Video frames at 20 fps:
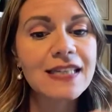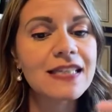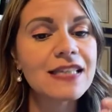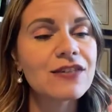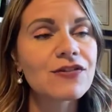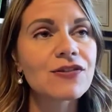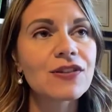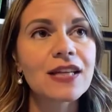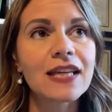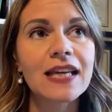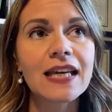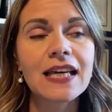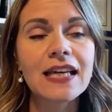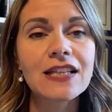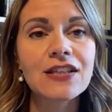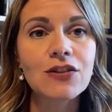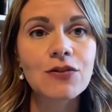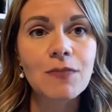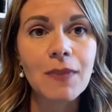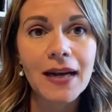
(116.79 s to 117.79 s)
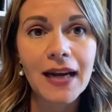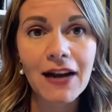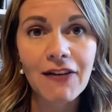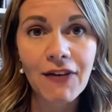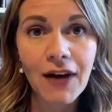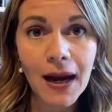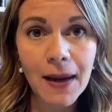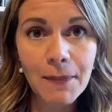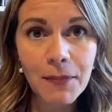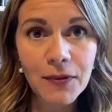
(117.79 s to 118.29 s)
These are the kids who might have
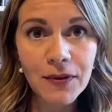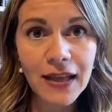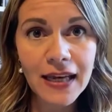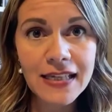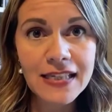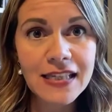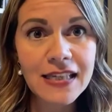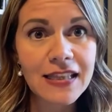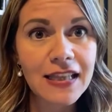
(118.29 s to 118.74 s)
hyperlexia.